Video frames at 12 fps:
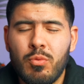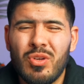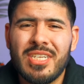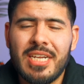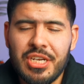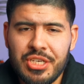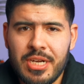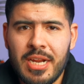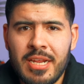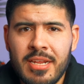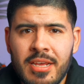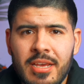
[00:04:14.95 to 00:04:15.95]
With Section
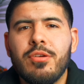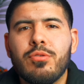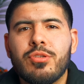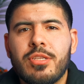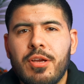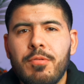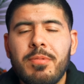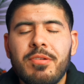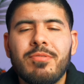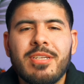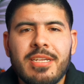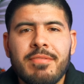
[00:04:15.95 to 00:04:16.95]
8, you'll still be
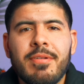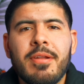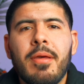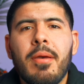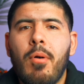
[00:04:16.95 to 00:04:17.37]
receiving